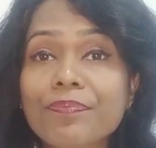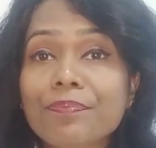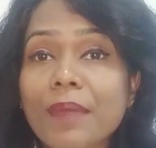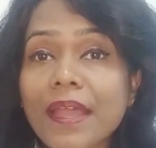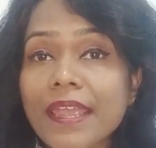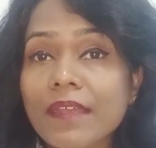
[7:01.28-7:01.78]

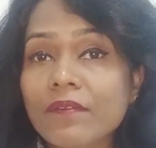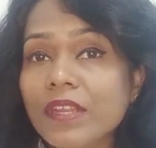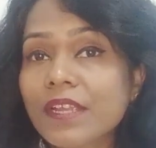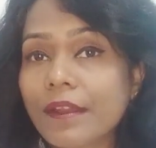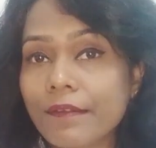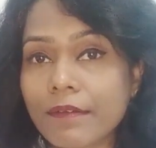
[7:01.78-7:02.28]
by every
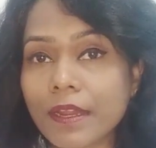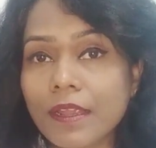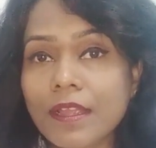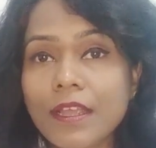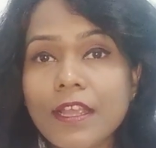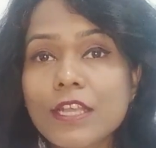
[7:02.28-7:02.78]
country.
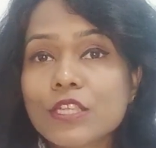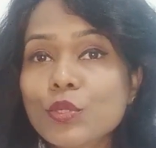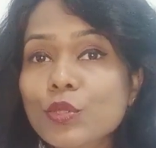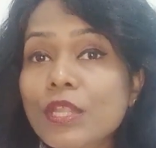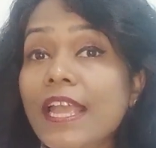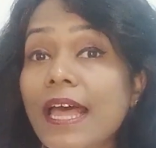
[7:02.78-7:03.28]
So
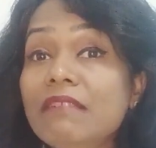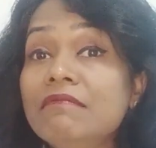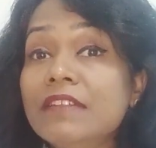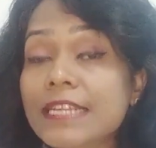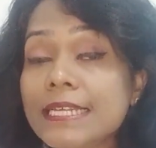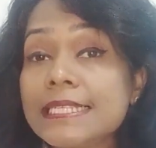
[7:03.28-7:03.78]
they have
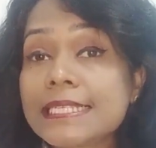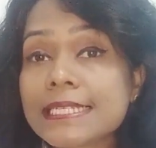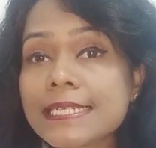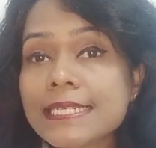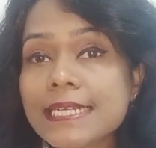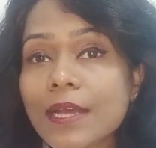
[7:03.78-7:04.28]

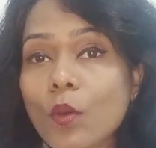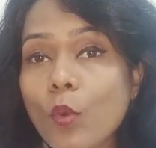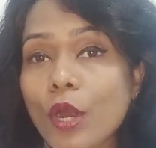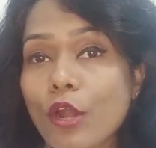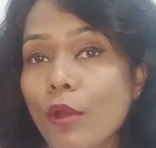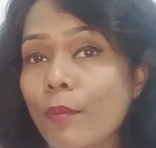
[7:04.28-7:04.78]
list
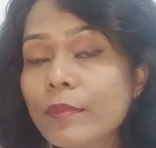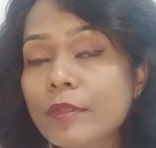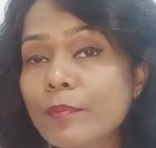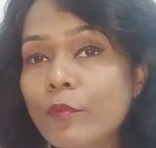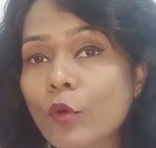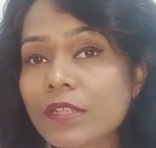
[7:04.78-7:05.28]
what
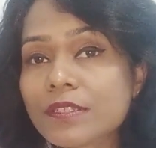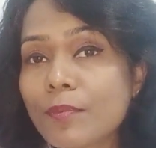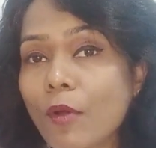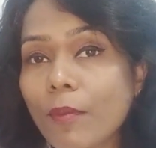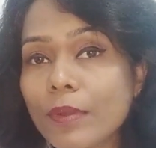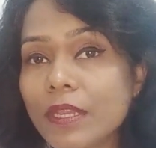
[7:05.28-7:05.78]
is the
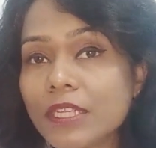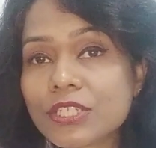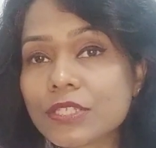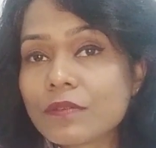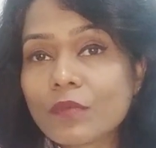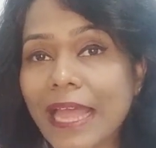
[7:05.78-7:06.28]

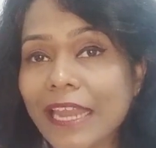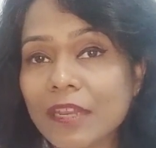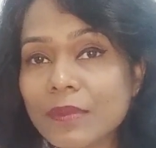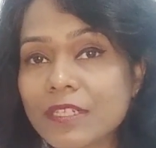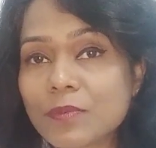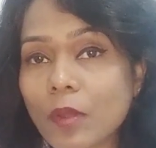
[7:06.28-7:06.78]
population,
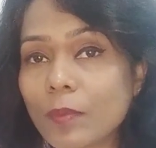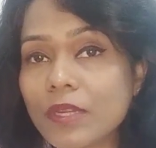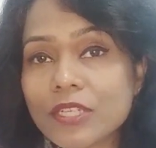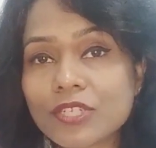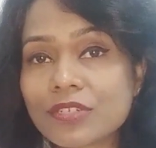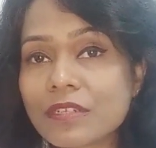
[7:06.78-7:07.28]
animals
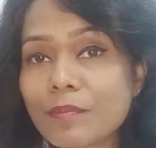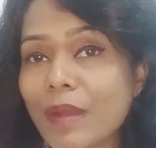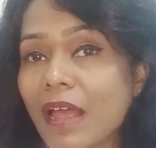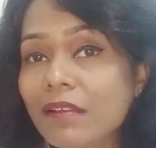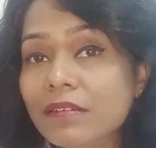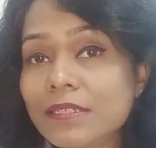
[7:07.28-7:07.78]
population,
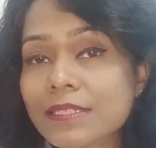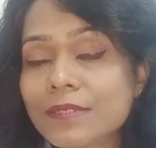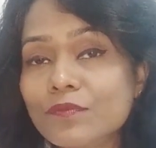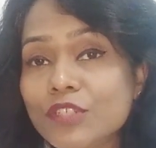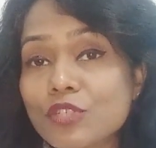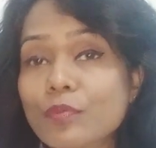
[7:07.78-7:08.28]
plants,
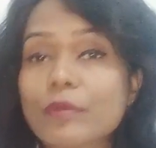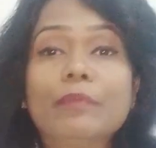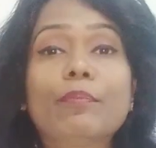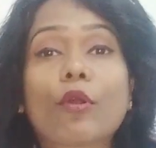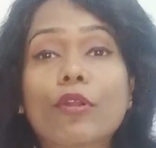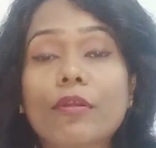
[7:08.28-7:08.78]
which
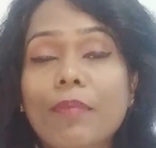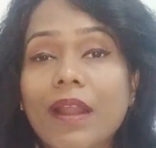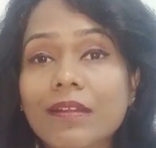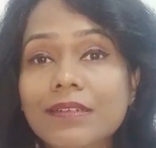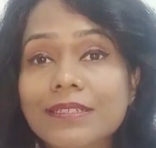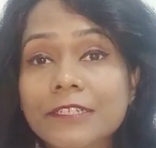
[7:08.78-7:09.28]
important
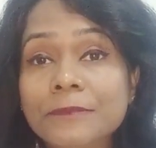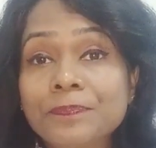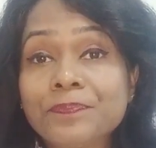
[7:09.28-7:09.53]
plants are